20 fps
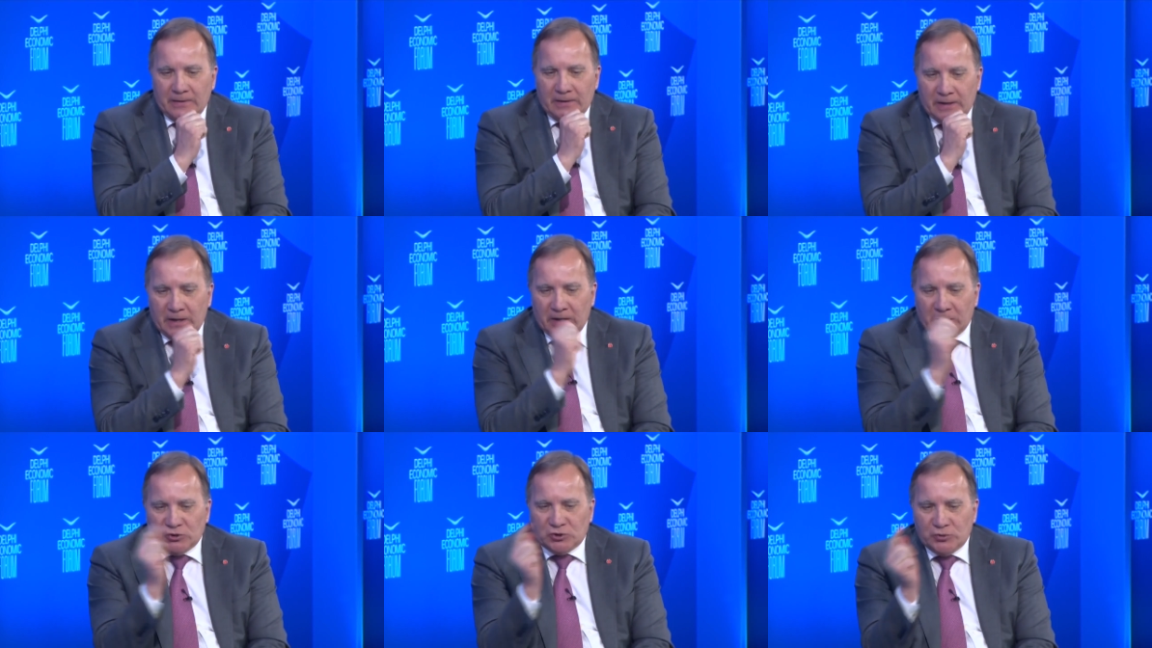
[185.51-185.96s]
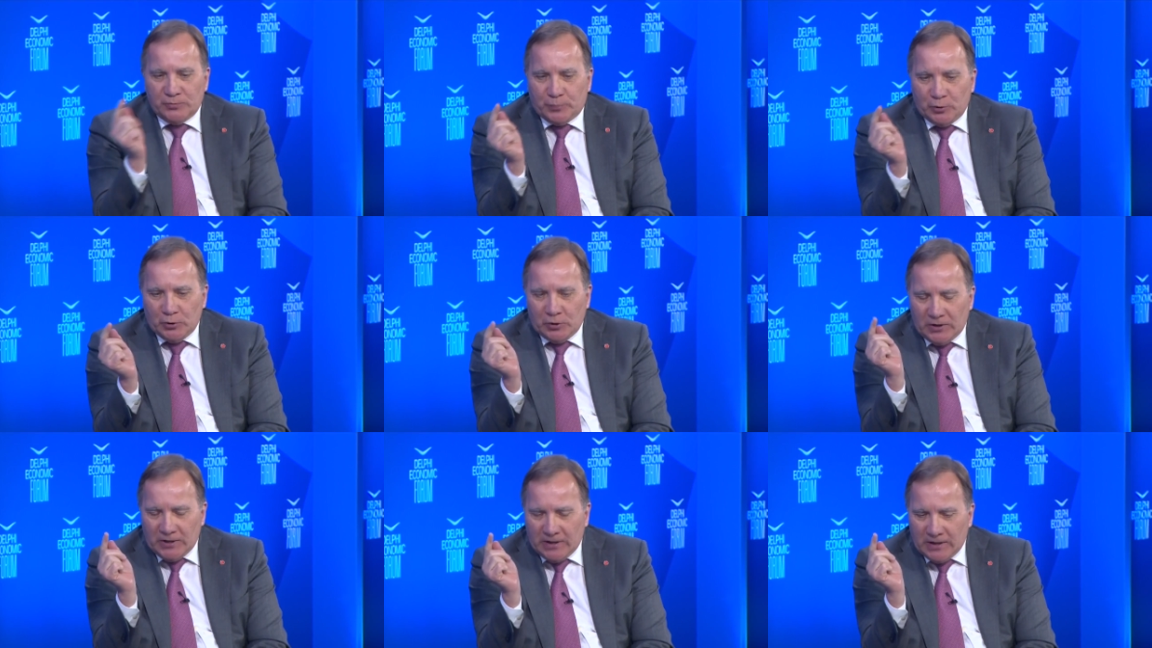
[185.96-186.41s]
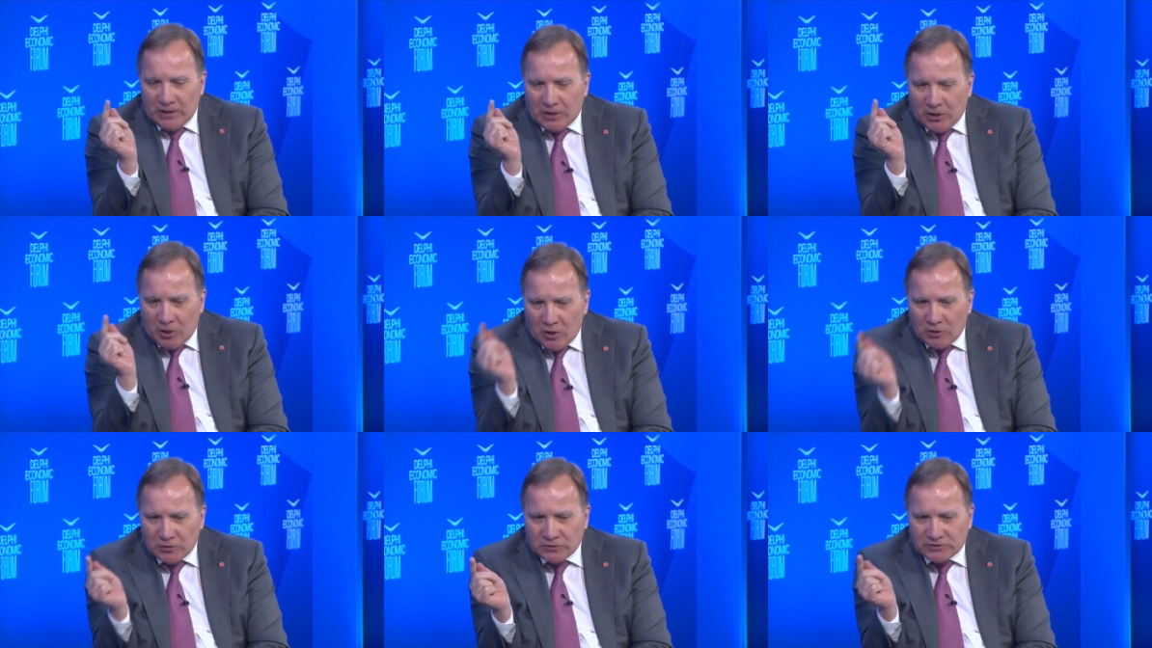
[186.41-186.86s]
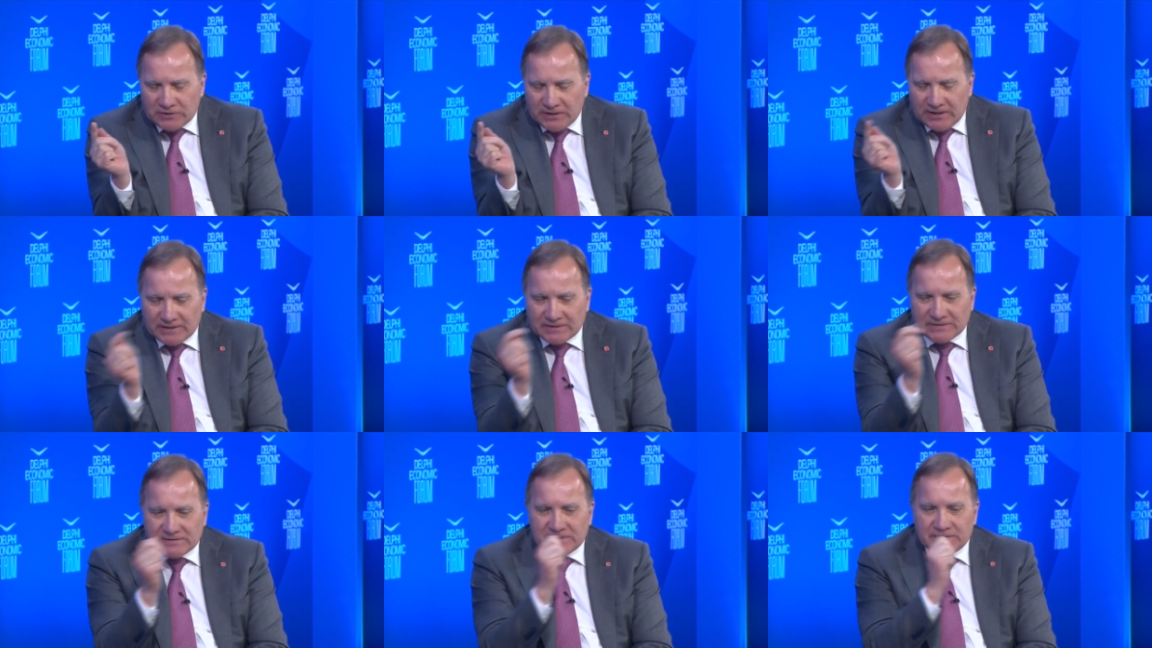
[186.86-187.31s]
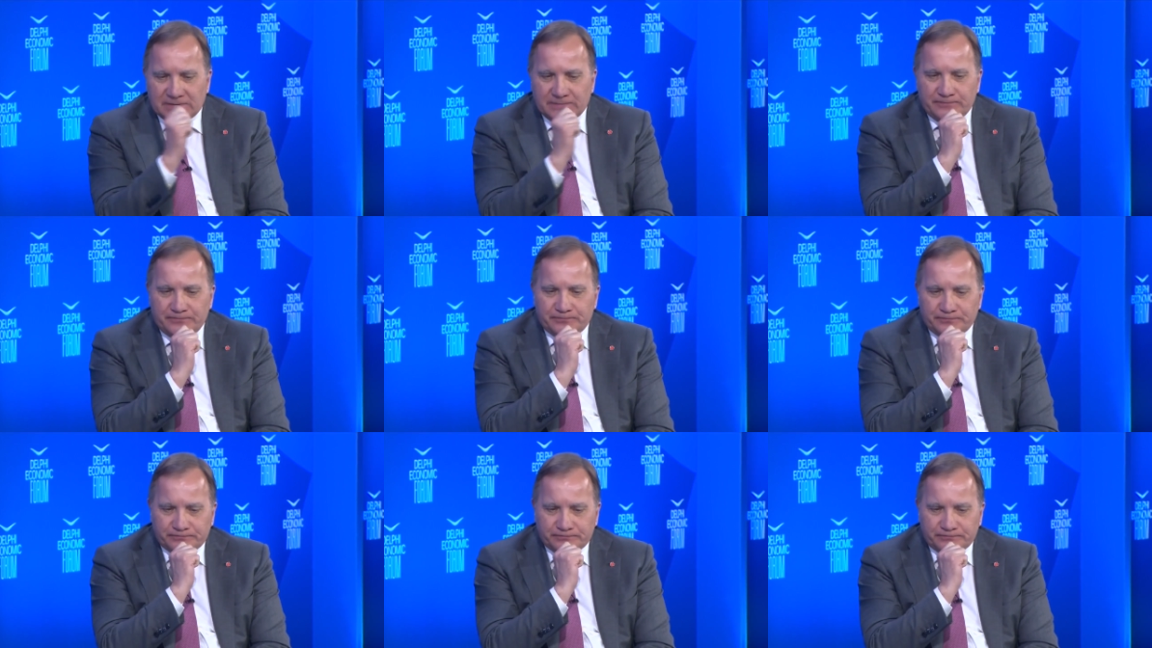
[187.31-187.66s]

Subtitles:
Now, to put it in context,